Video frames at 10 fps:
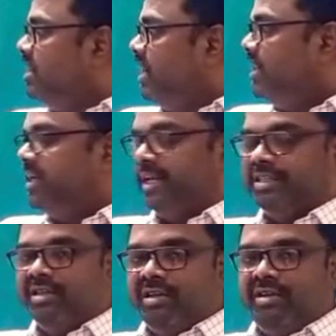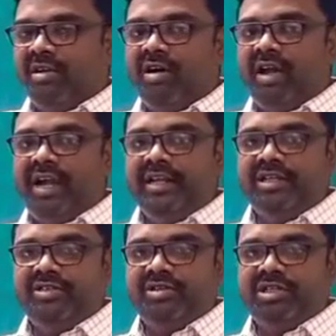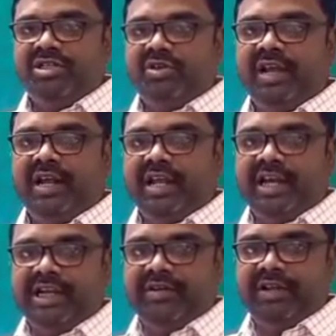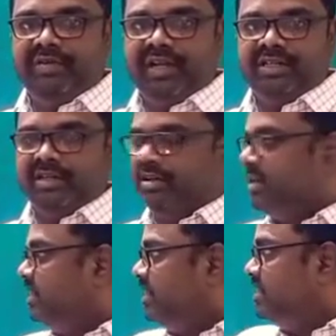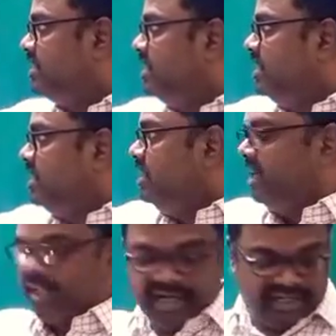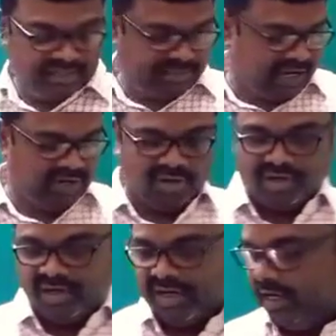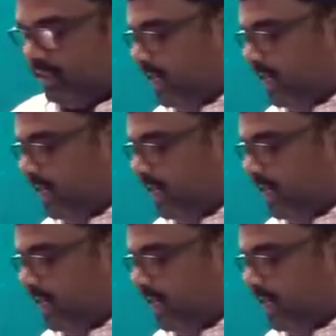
Another is non-ideal solution showing negative deviation. Look at this. Yeah, that is P total greater